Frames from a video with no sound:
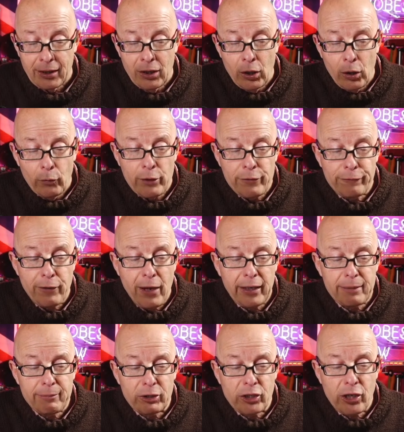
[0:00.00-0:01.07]
We flung
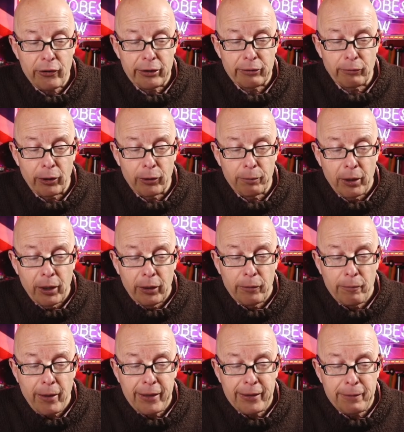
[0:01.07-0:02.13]
him a towing rope and
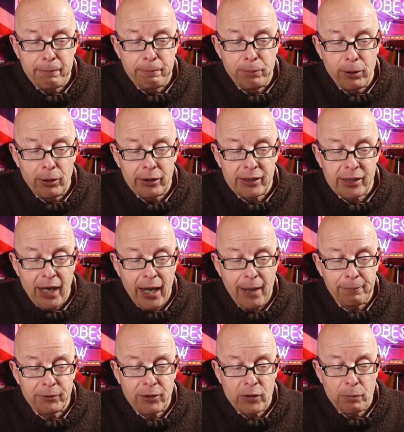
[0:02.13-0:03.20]
made him pull us
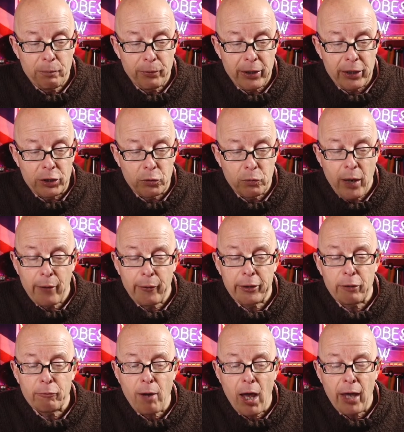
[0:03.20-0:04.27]
up to the bridge, where we
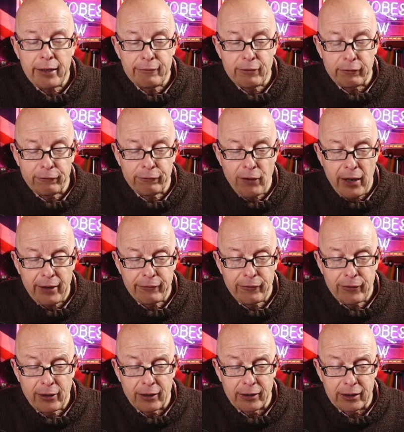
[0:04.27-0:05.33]
arrived at
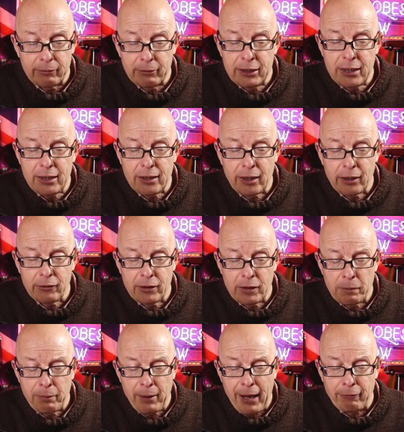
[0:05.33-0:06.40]
5:30. We didn't go to the
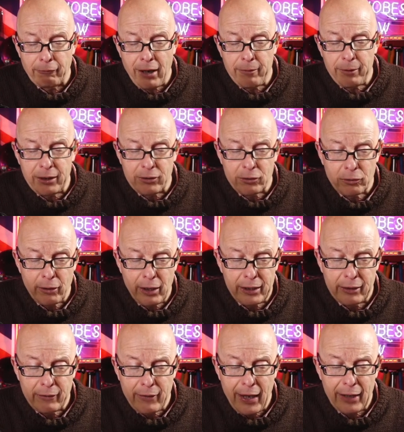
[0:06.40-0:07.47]
Black Rabbit or any
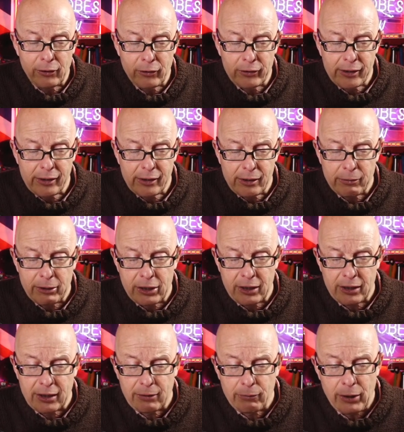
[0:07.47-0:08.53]
of that nonsense. We
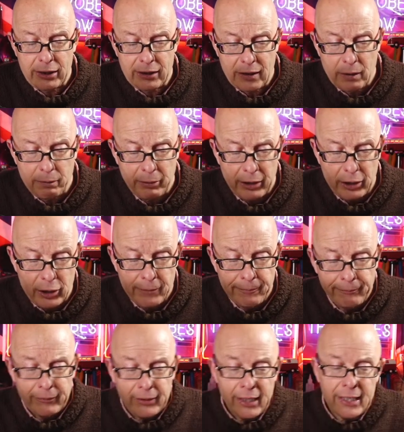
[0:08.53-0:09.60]
just went to the bridge.
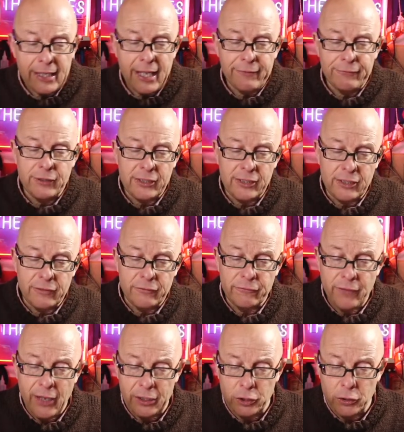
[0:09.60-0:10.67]
He left us to
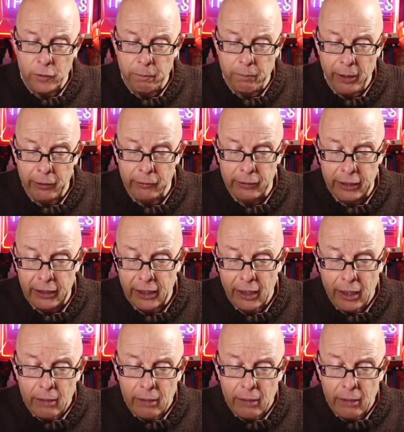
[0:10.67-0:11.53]
fetch the pony.